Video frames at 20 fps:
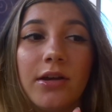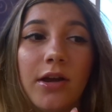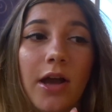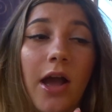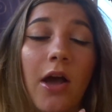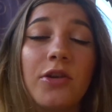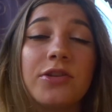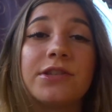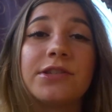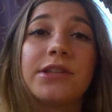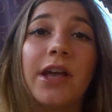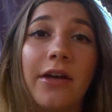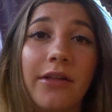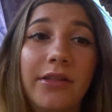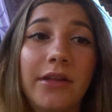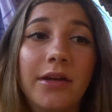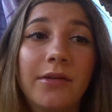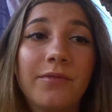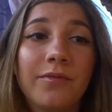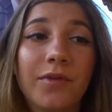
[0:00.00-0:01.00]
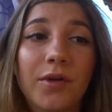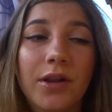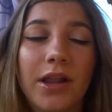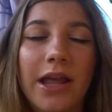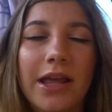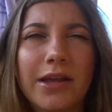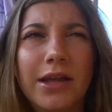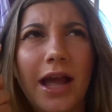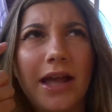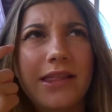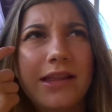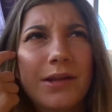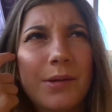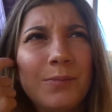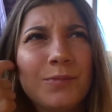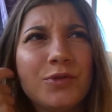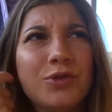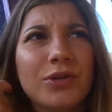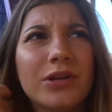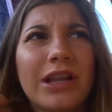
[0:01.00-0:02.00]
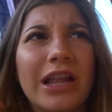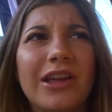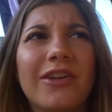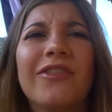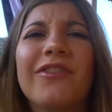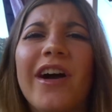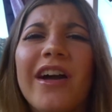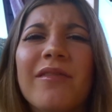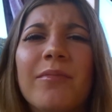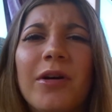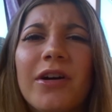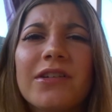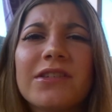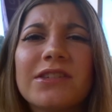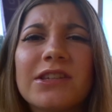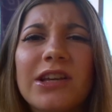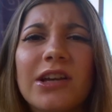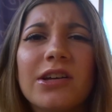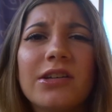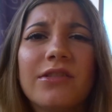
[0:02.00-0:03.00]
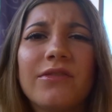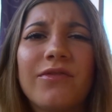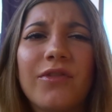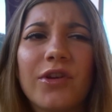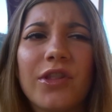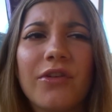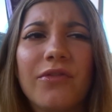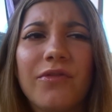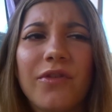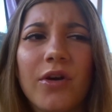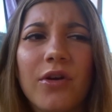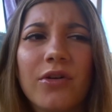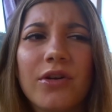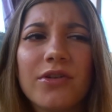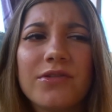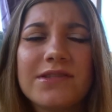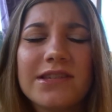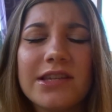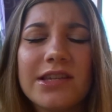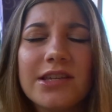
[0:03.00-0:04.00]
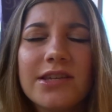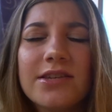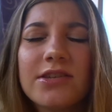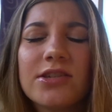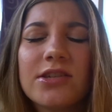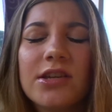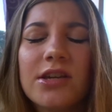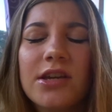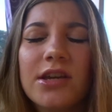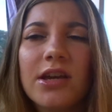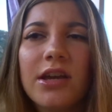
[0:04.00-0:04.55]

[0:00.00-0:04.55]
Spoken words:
I'll sell them for like, I think I'm doing like $5 for the photos each,